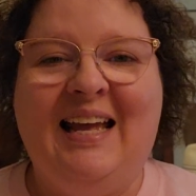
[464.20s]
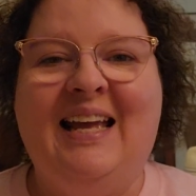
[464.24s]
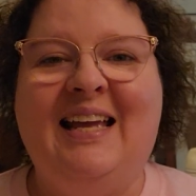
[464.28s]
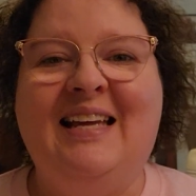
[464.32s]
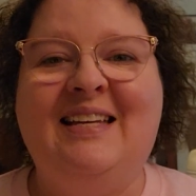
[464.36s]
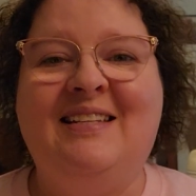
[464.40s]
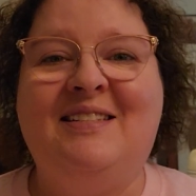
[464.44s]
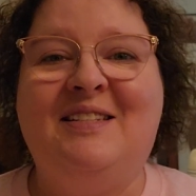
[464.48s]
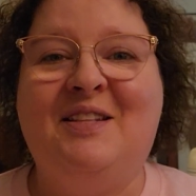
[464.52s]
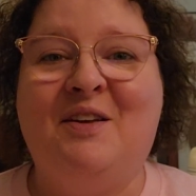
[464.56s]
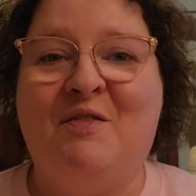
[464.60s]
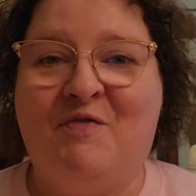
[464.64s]

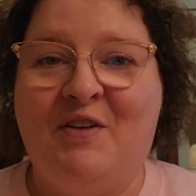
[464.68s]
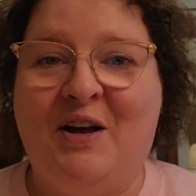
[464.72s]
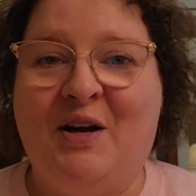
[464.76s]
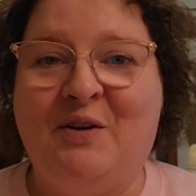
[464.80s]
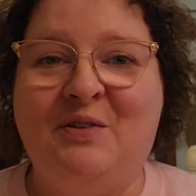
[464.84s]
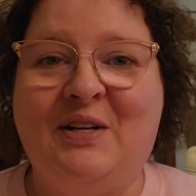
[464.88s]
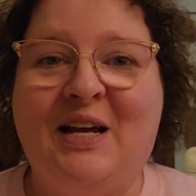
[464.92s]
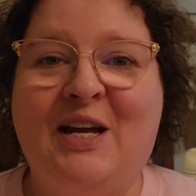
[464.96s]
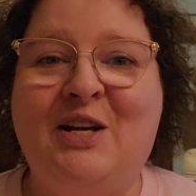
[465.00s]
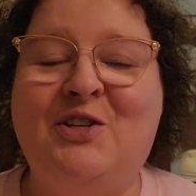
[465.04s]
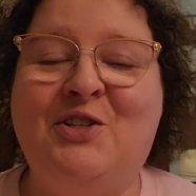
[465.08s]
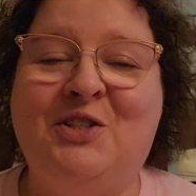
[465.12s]
is the
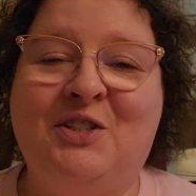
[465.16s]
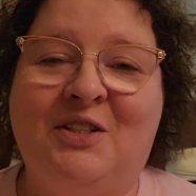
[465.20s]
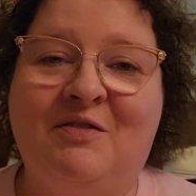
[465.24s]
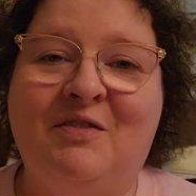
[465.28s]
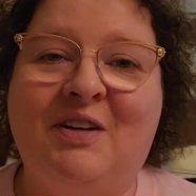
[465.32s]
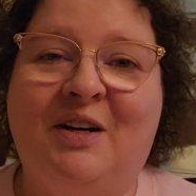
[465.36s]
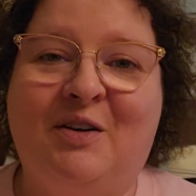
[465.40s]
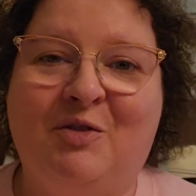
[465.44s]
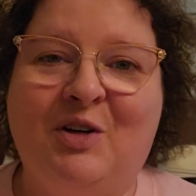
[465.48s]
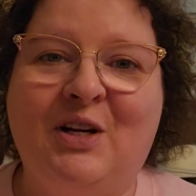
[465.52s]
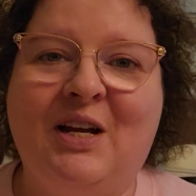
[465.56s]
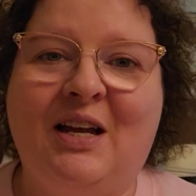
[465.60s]
foundation
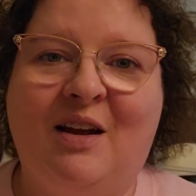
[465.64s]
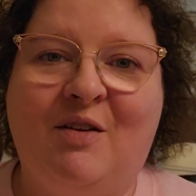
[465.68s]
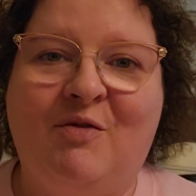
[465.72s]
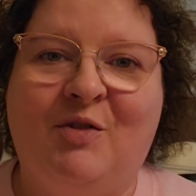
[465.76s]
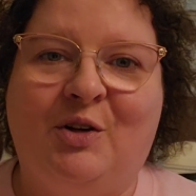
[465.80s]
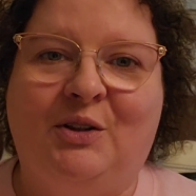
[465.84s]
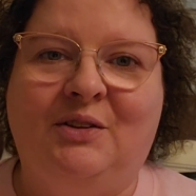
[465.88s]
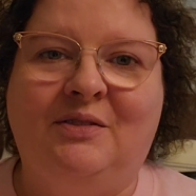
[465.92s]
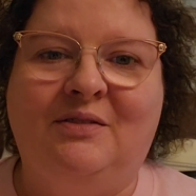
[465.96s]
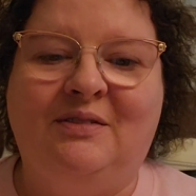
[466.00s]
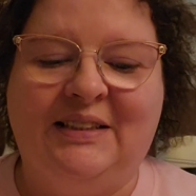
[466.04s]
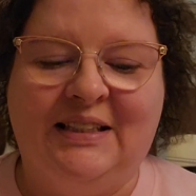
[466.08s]
of every
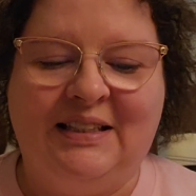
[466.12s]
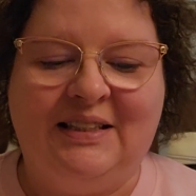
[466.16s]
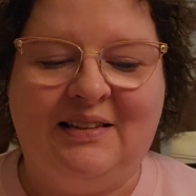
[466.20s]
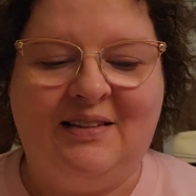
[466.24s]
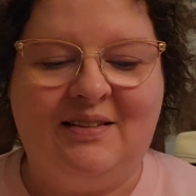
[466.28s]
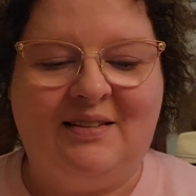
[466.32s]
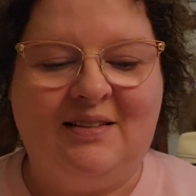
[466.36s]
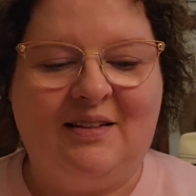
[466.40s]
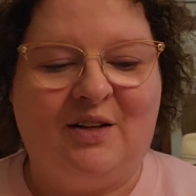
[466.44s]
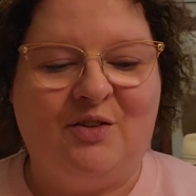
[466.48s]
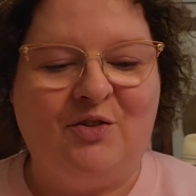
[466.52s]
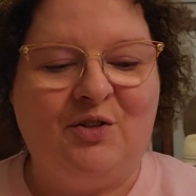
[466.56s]
evil in
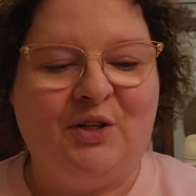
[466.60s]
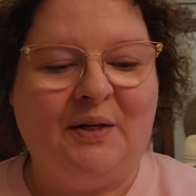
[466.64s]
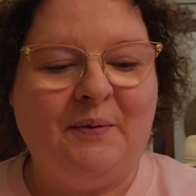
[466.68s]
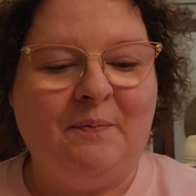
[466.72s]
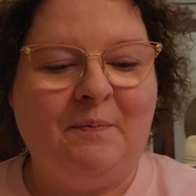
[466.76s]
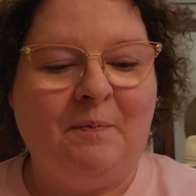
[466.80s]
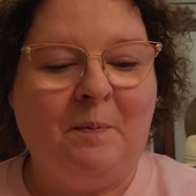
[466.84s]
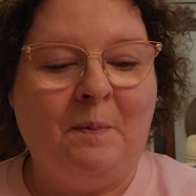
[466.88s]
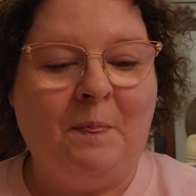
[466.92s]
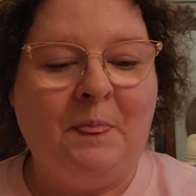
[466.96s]
this country.